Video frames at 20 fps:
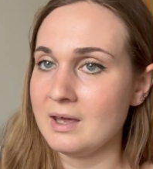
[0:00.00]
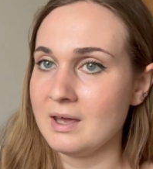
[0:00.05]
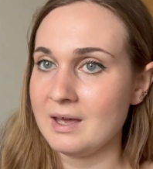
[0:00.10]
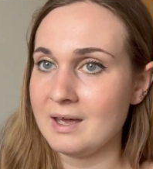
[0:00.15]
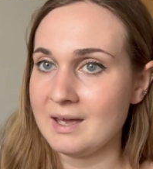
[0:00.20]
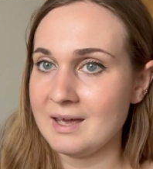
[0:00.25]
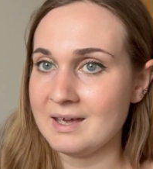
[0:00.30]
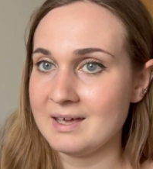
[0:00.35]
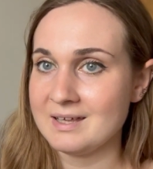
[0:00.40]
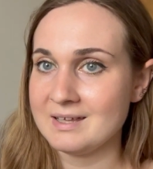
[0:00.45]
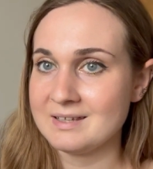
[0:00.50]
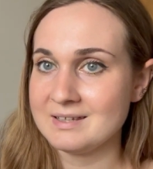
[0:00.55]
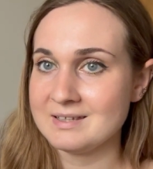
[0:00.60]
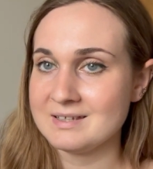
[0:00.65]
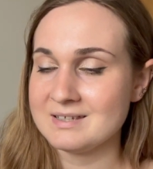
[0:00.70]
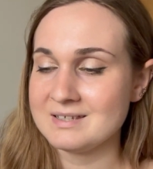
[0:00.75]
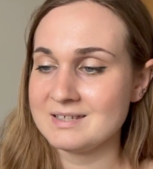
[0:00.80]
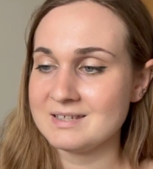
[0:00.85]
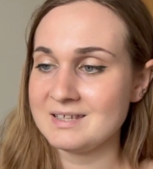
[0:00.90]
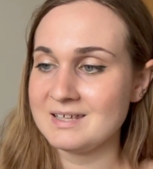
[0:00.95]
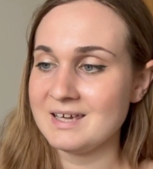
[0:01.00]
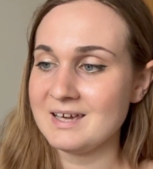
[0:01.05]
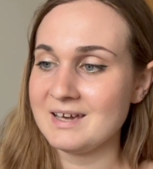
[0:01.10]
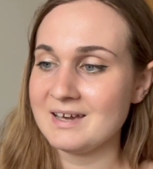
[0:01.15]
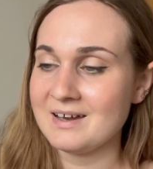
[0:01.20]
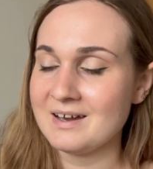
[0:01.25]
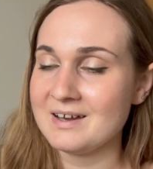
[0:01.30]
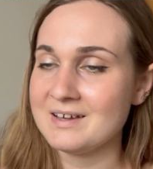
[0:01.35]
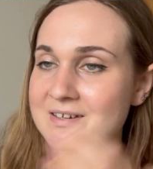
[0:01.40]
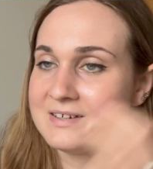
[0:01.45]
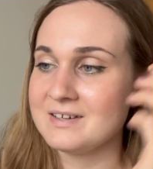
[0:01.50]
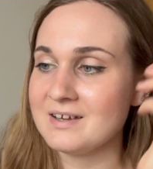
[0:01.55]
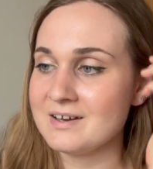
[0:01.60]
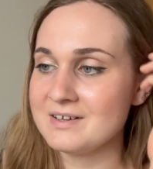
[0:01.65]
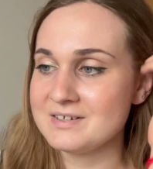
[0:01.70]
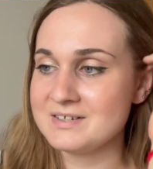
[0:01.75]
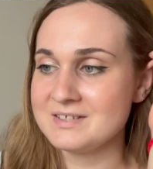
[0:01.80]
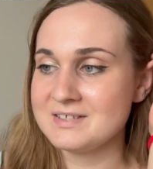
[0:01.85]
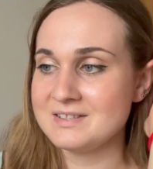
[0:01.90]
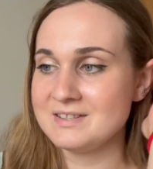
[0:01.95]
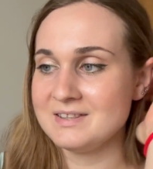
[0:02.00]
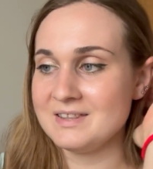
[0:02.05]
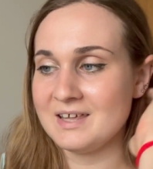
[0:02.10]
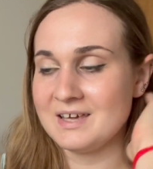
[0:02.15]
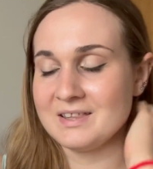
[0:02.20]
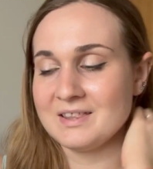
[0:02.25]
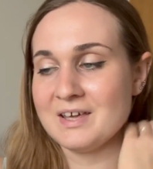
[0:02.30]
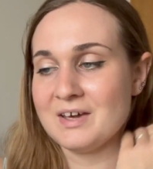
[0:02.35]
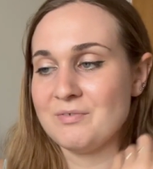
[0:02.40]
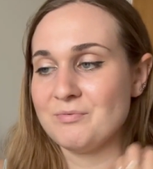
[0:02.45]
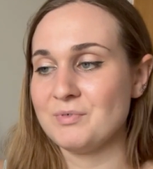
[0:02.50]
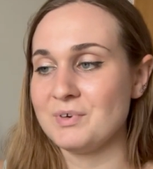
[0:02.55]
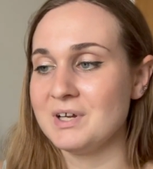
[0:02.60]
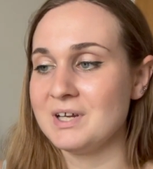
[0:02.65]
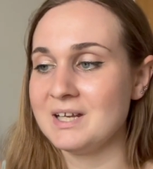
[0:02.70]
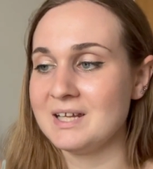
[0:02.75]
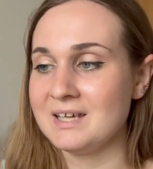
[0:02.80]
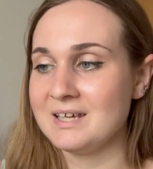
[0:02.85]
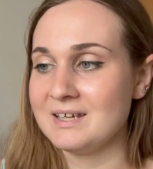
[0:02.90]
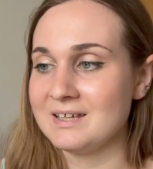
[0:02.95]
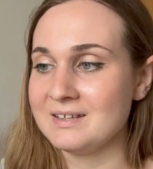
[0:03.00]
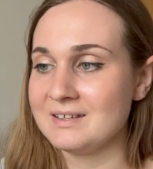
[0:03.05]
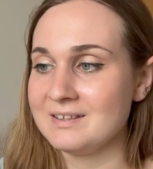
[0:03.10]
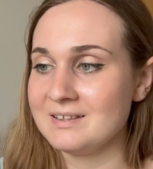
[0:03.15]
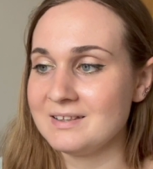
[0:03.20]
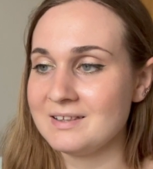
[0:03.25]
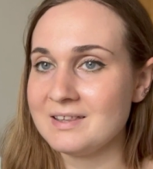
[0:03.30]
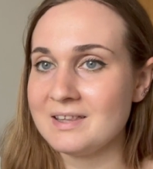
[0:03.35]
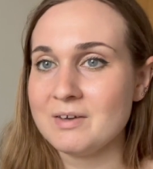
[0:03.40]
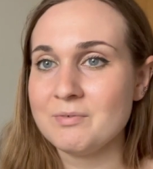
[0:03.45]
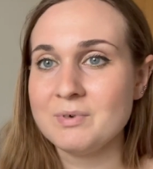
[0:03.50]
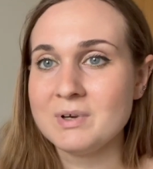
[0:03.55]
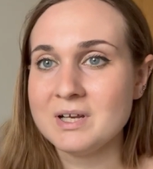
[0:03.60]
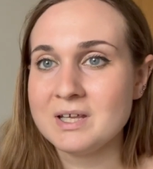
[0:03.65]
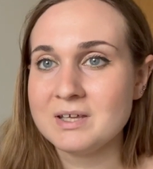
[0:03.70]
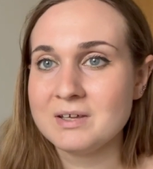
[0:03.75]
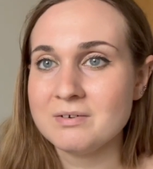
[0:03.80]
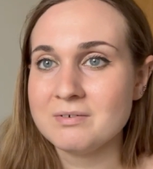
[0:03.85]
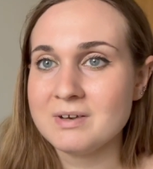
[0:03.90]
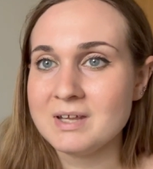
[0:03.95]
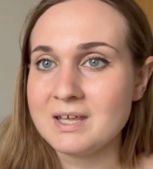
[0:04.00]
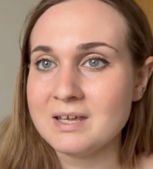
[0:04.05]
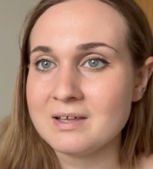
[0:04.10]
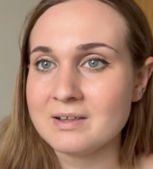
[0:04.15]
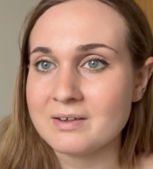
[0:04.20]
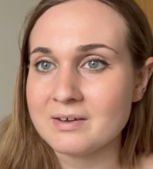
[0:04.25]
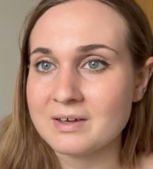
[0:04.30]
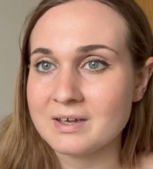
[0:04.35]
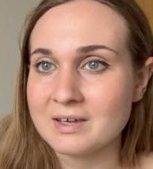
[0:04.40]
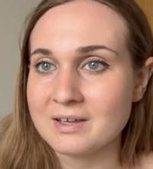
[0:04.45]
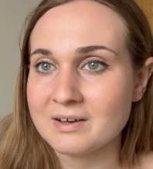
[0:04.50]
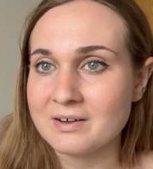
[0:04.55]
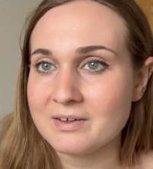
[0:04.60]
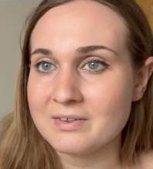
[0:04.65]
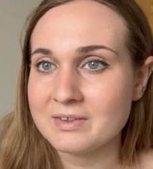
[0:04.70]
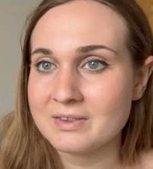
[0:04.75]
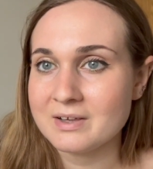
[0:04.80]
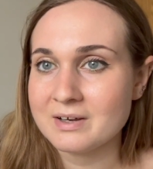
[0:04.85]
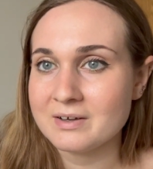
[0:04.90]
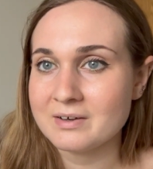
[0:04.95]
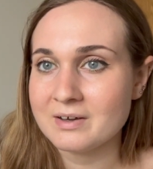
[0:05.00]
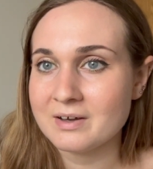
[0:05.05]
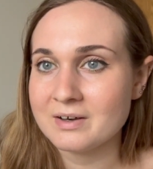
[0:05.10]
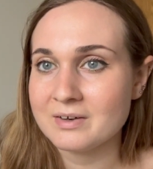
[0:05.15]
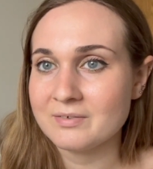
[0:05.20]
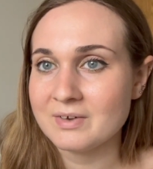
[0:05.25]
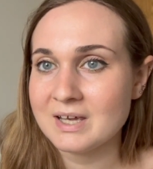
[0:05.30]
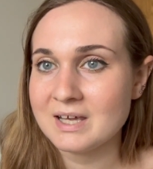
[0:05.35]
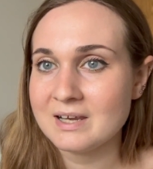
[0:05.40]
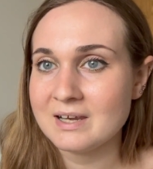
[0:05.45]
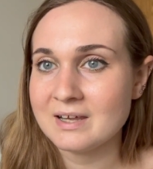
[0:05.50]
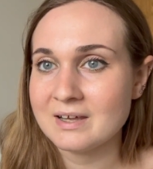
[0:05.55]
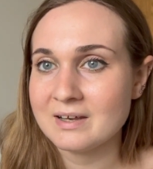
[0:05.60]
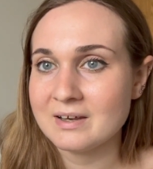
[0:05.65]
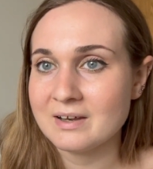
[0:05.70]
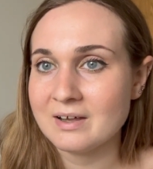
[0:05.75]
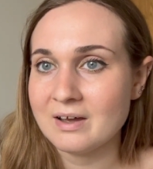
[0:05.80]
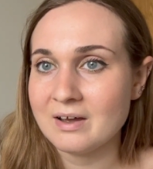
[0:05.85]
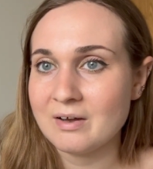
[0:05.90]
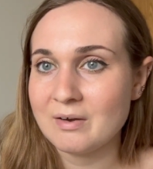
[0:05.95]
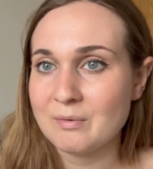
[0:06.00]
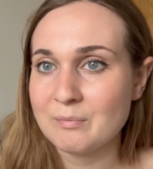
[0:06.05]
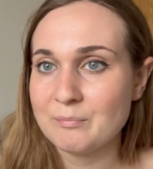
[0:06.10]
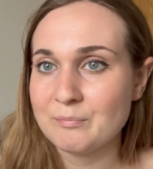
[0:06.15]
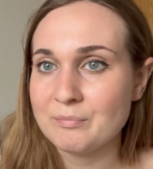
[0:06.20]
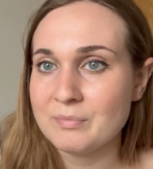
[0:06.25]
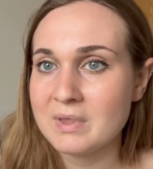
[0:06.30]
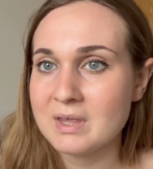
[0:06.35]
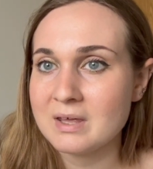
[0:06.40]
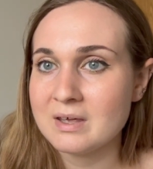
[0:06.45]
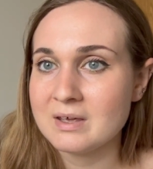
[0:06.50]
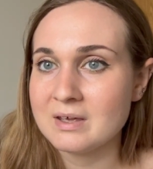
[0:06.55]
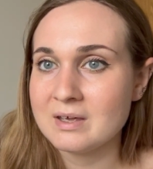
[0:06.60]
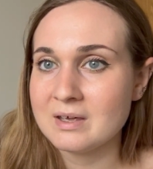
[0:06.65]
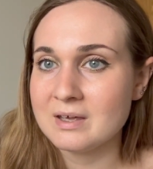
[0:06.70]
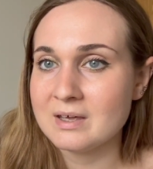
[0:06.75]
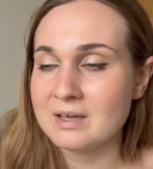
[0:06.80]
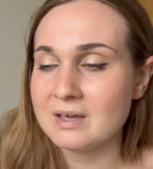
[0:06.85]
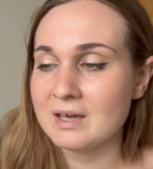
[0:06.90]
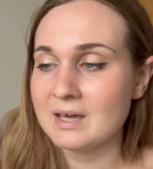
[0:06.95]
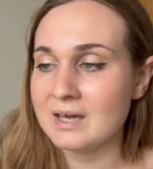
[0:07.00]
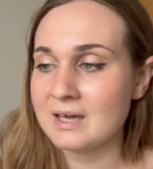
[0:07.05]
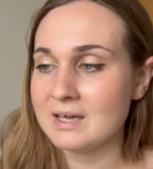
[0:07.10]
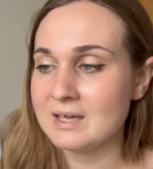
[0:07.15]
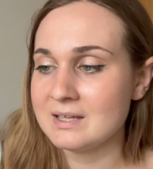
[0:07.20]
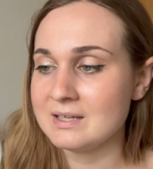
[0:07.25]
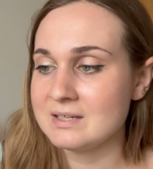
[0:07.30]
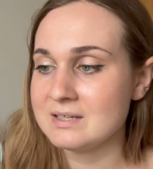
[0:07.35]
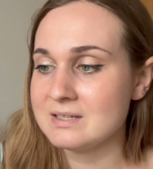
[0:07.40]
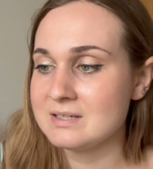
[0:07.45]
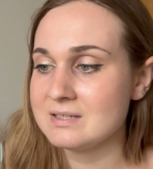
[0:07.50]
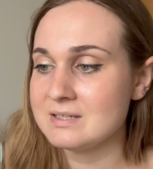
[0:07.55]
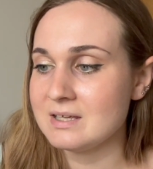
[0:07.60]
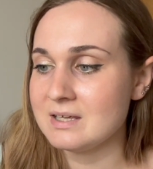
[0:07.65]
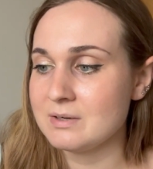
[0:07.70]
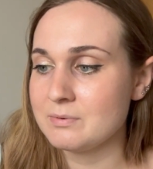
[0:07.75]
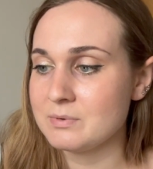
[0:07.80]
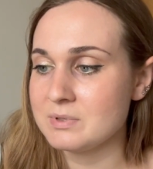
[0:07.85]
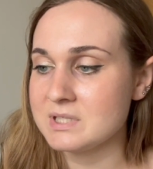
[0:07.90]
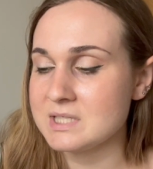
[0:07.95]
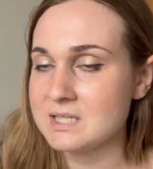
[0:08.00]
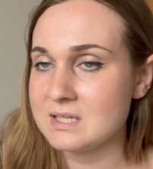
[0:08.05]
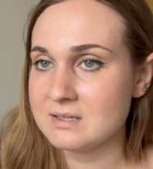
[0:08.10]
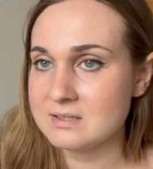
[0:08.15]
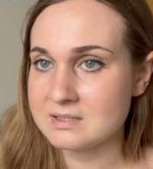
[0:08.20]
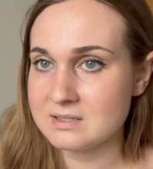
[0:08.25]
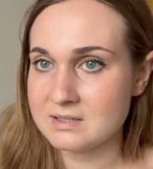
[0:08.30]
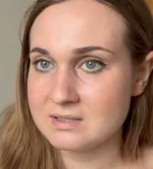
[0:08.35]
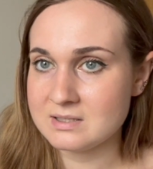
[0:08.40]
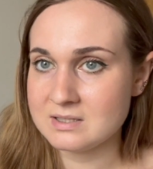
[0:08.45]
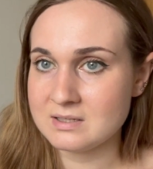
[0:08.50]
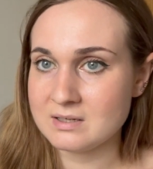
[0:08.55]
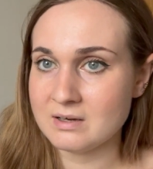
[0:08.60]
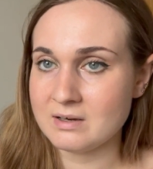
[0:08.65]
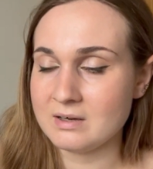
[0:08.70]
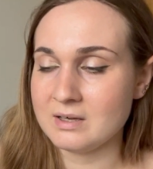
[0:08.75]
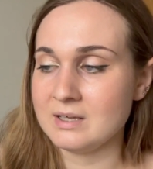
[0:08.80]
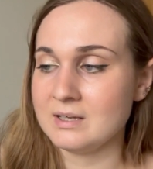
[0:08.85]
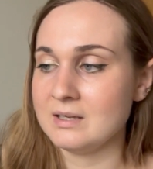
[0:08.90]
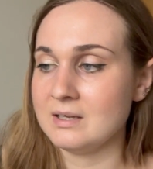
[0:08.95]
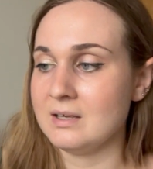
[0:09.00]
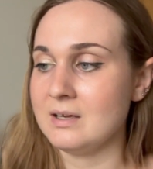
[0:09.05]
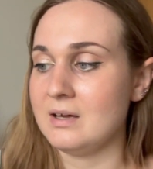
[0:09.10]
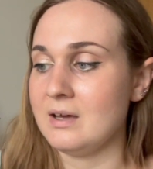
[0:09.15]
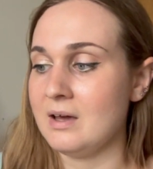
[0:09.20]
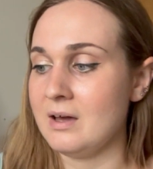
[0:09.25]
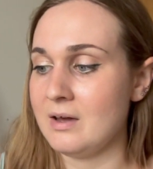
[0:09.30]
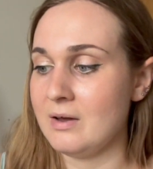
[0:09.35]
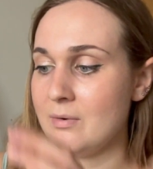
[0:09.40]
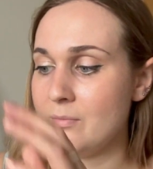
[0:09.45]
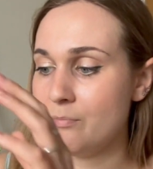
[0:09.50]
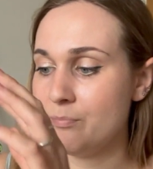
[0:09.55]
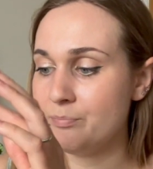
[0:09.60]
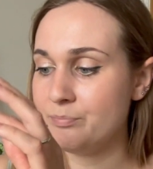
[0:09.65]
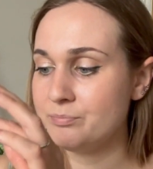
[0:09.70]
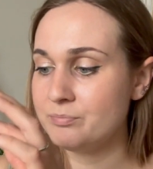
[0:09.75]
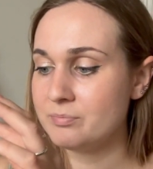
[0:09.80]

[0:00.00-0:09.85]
And yeah, I just think they're really unique looking, you know. I think they look kind of alien. And it was $6.99.